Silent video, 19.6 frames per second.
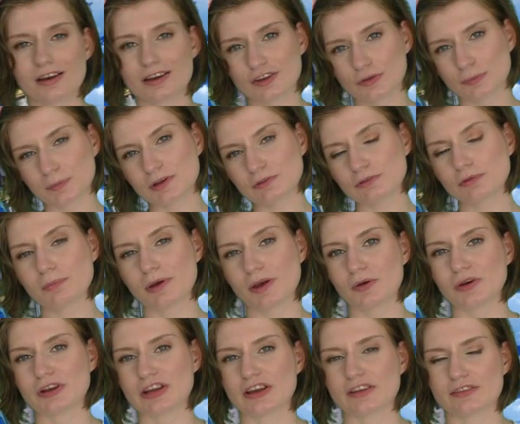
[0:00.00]
Expelled from
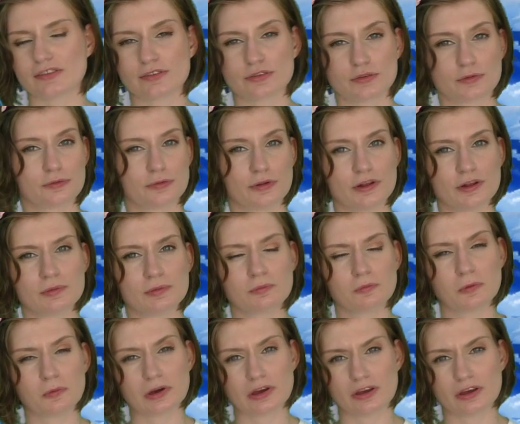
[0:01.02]
Paradise is a
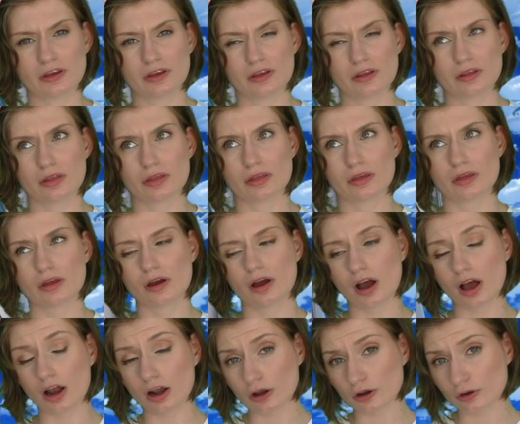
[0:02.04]
film with
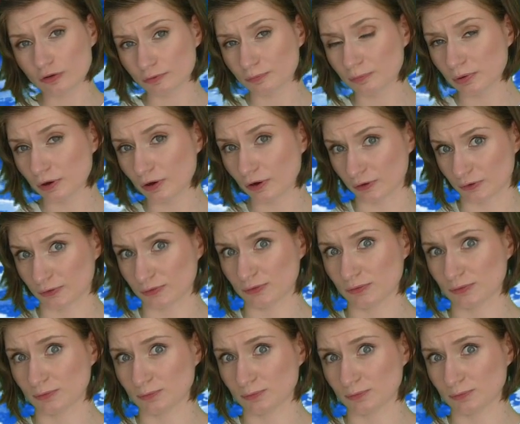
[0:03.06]
a lot of plot.